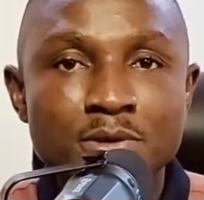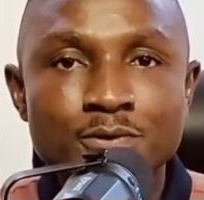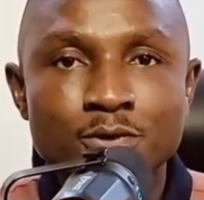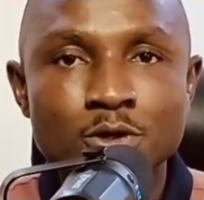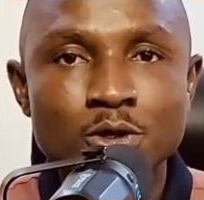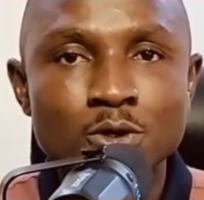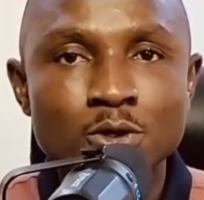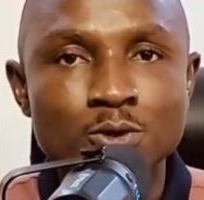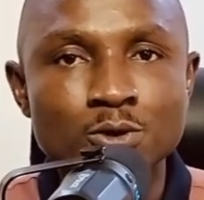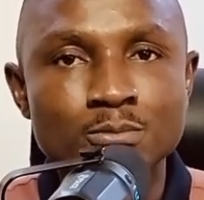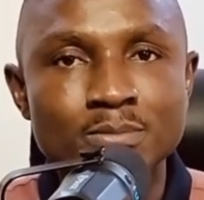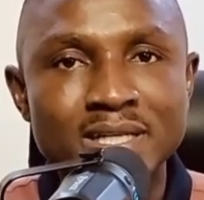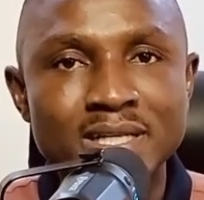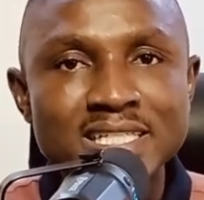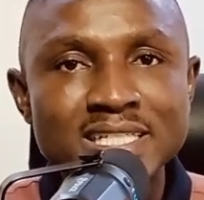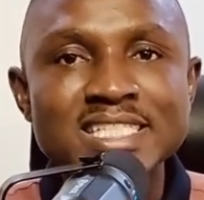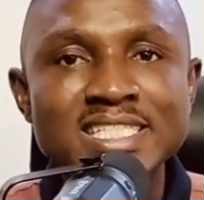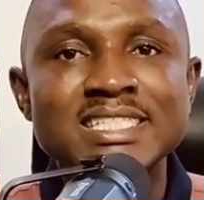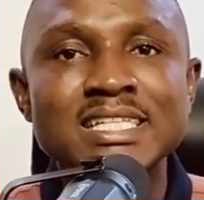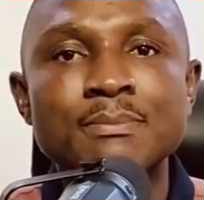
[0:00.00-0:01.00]
for your good. But
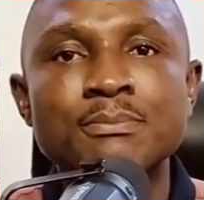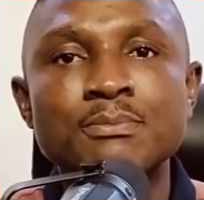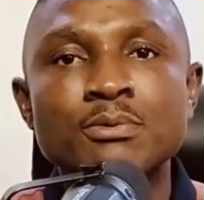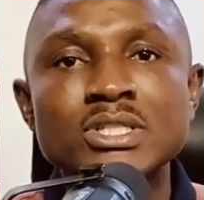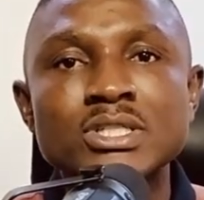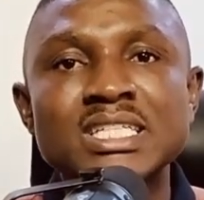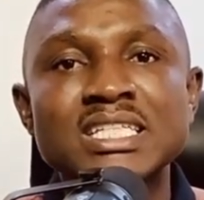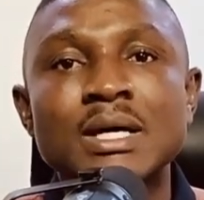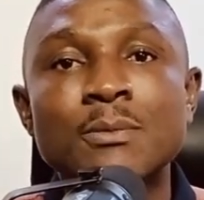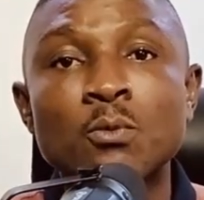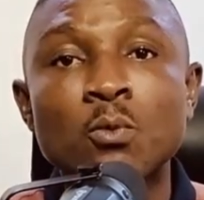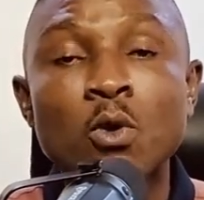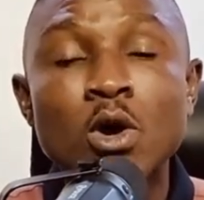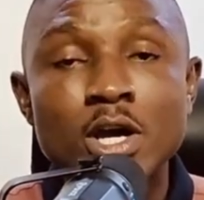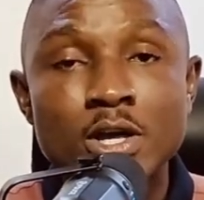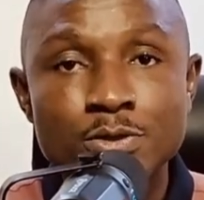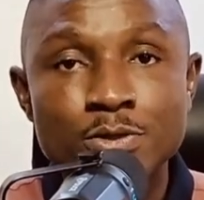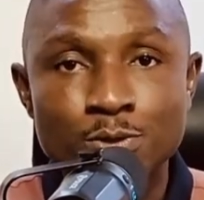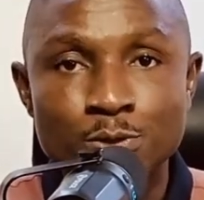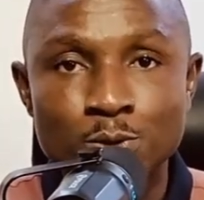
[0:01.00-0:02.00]
this is a process I'm
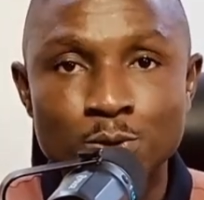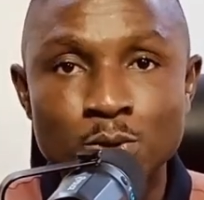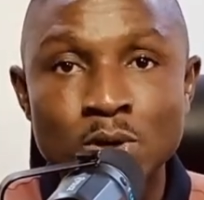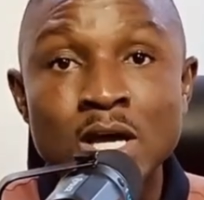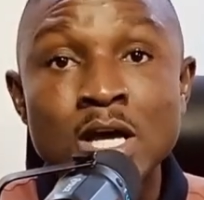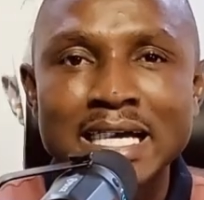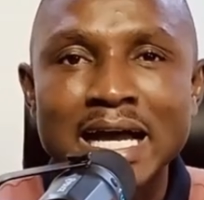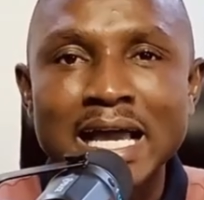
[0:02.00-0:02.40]
walking through.